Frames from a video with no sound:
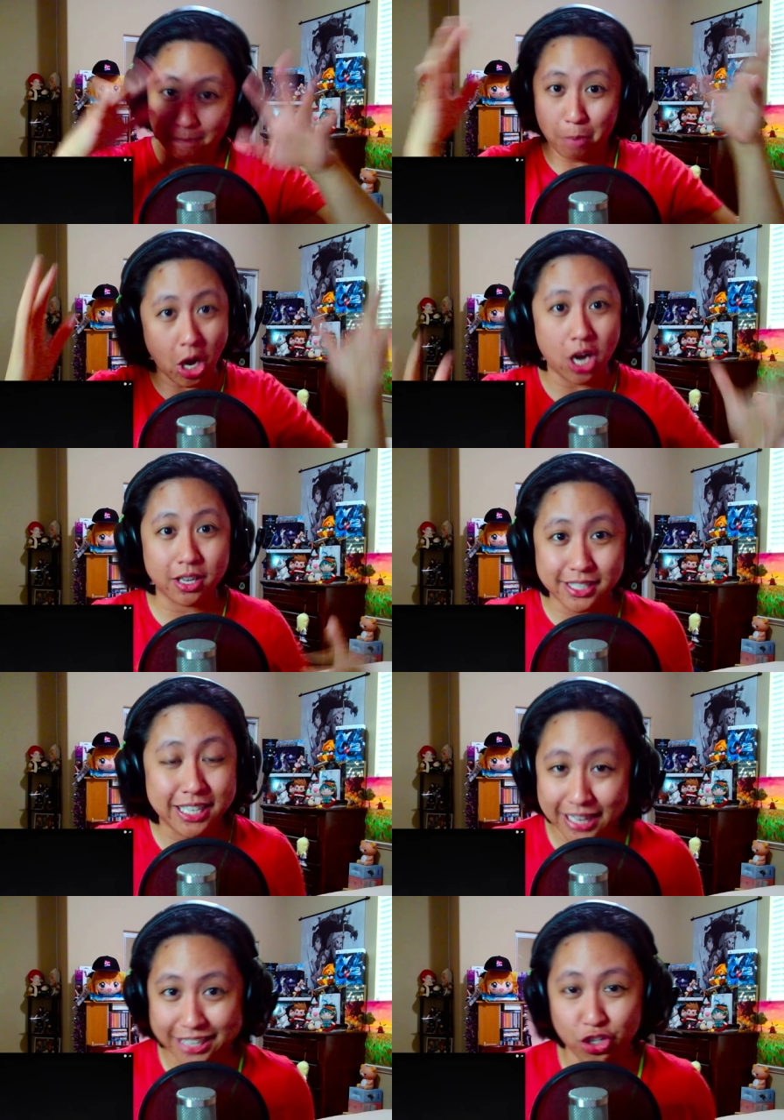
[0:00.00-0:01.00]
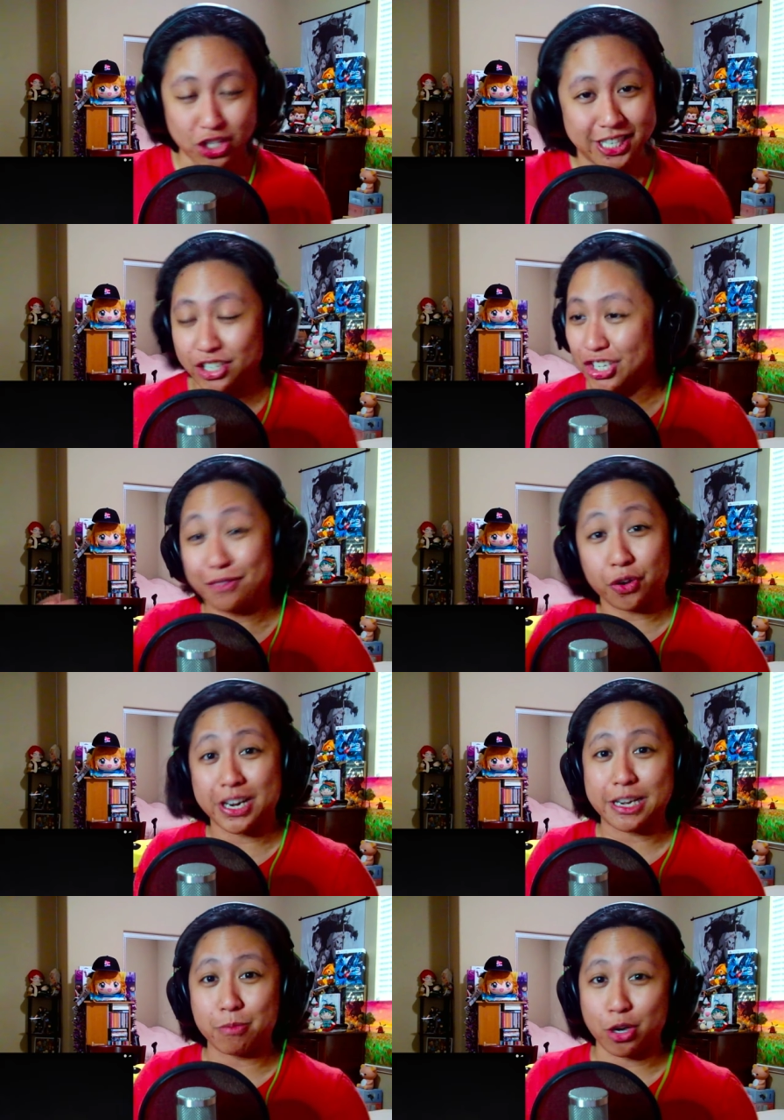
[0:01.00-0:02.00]
box collector's edition
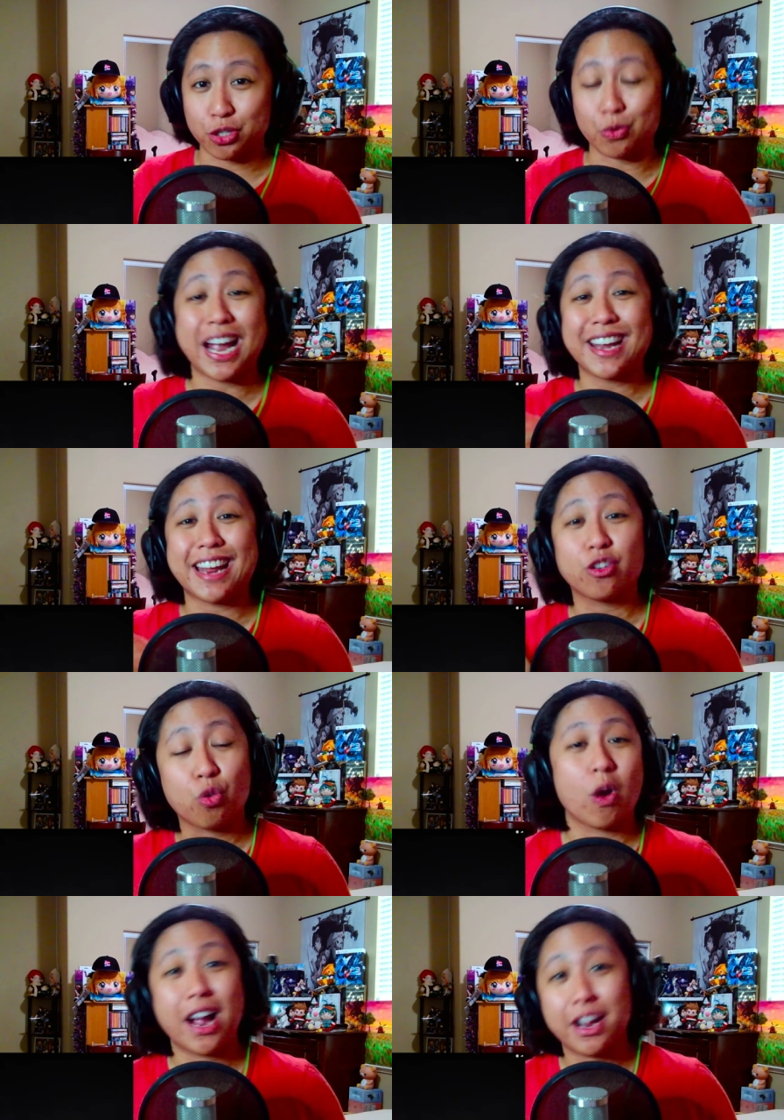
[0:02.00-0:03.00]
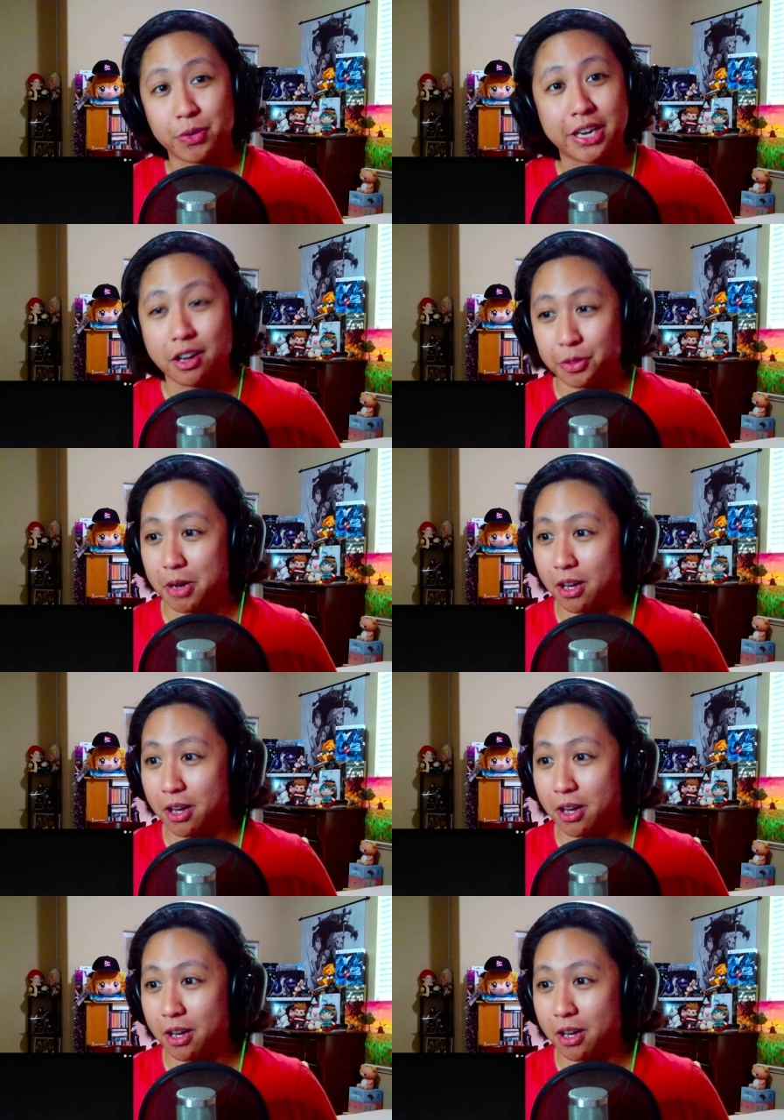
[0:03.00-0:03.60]
for Kingdom Hearts 3 and I cried when I got the